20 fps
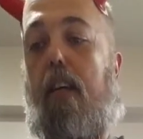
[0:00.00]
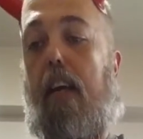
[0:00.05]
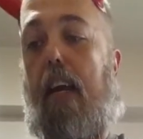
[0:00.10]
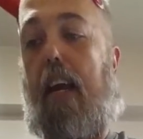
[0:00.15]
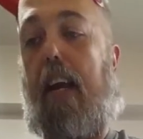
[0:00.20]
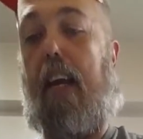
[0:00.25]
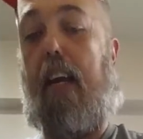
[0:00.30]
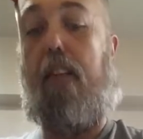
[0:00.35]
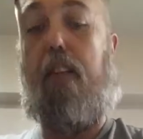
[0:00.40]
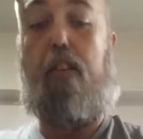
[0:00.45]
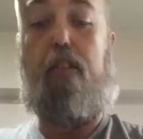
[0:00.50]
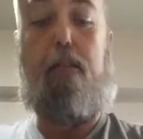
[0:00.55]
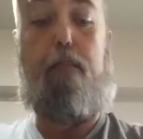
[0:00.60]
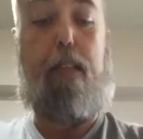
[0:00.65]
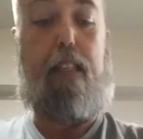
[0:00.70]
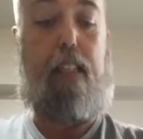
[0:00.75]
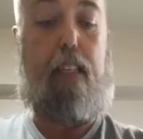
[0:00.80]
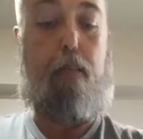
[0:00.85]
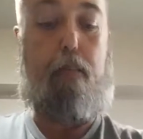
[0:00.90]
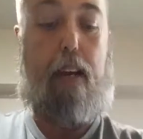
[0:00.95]
And there's
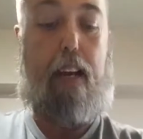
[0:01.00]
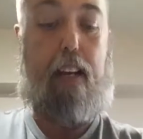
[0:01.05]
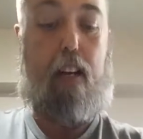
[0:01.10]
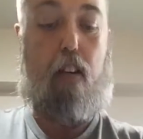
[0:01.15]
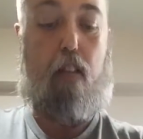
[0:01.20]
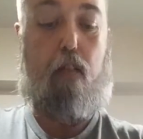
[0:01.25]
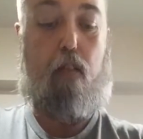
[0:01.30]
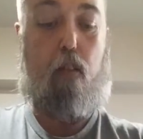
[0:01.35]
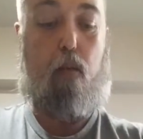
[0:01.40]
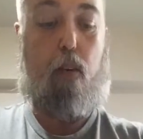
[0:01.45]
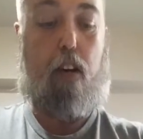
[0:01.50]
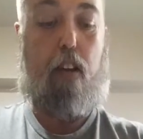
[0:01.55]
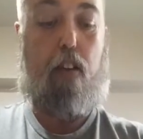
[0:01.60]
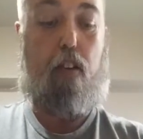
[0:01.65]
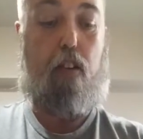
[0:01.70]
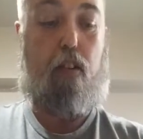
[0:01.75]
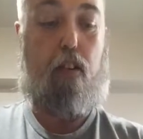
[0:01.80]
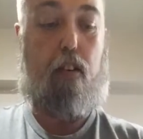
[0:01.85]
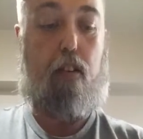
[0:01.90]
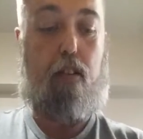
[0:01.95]
been debate over
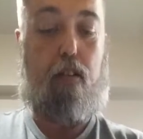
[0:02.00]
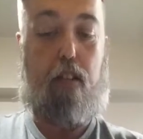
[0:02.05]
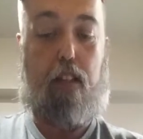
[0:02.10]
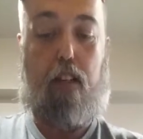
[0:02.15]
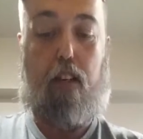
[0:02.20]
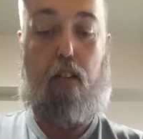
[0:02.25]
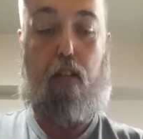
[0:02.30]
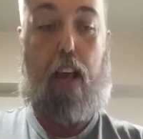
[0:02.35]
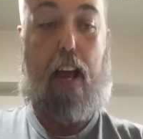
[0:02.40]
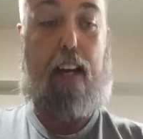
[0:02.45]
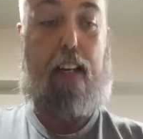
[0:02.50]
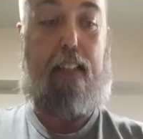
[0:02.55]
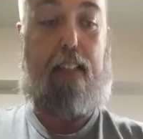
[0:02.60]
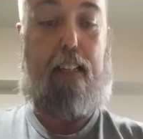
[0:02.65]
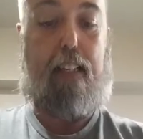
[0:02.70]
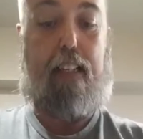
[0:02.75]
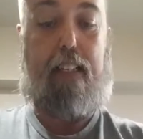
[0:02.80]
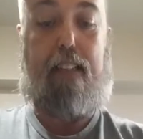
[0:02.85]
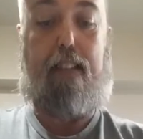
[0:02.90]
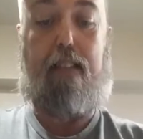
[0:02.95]
whether, you know, that
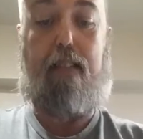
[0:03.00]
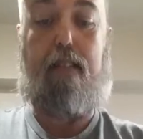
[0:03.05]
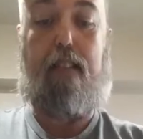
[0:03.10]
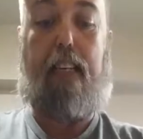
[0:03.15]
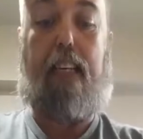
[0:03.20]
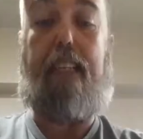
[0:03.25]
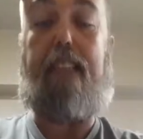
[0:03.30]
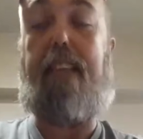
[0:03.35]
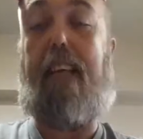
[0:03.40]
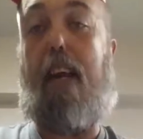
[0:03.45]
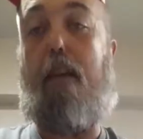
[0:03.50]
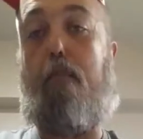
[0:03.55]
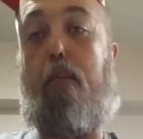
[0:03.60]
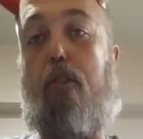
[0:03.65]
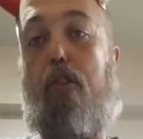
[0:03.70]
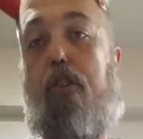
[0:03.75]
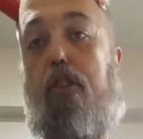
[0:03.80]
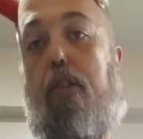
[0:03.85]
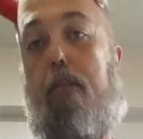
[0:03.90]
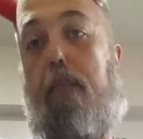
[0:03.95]

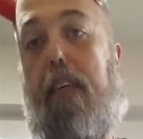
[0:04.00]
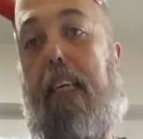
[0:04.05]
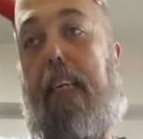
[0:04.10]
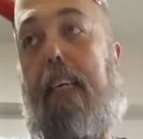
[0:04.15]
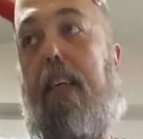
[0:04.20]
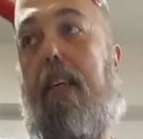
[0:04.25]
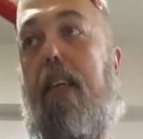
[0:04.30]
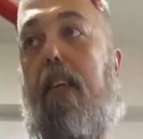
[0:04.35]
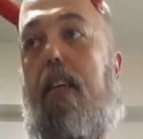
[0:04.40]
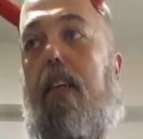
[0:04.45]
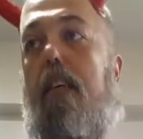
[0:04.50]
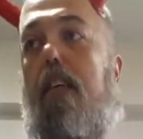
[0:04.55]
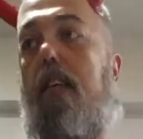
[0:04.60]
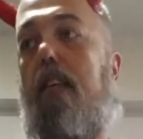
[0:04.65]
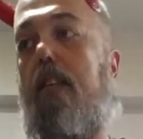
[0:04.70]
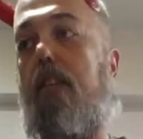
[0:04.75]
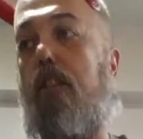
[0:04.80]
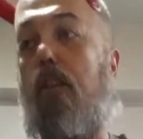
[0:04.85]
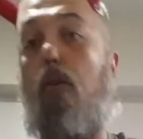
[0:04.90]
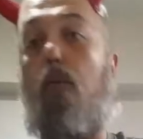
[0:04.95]
example should be
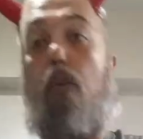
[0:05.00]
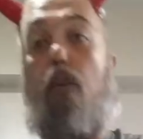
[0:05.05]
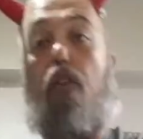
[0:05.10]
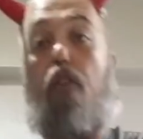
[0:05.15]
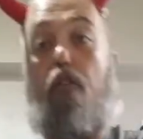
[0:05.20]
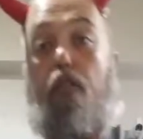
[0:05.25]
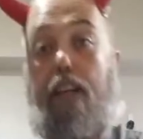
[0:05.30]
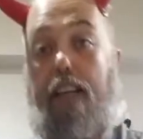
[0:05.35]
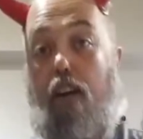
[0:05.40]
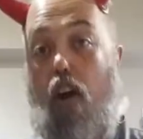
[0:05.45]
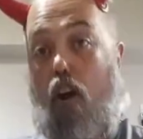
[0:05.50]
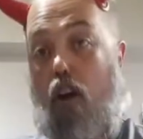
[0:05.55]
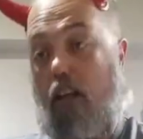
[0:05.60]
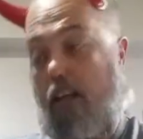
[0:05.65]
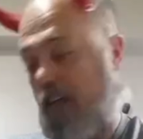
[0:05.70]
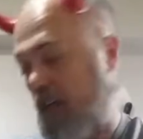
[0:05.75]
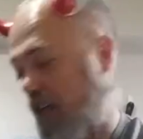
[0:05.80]
2 or 3 garlic